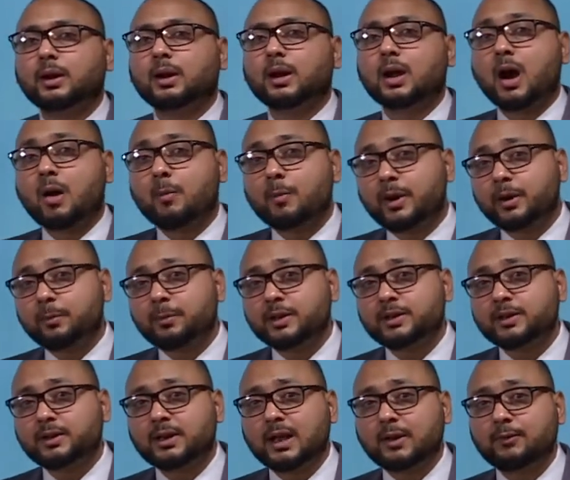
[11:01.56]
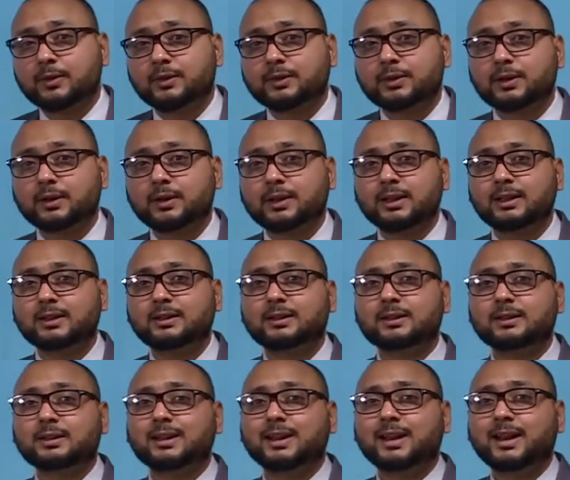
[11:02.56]
Government budget deficit
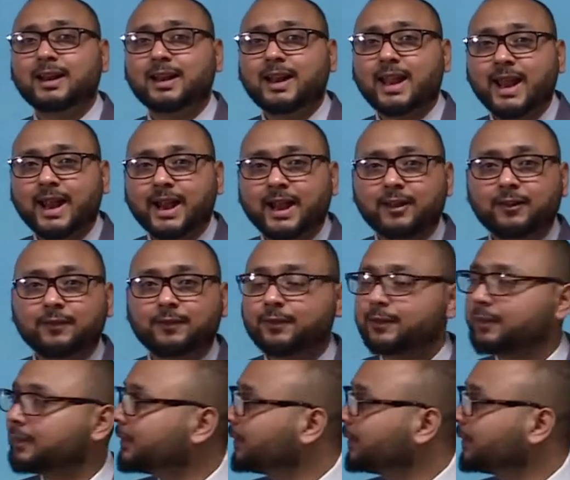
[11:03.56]
is negative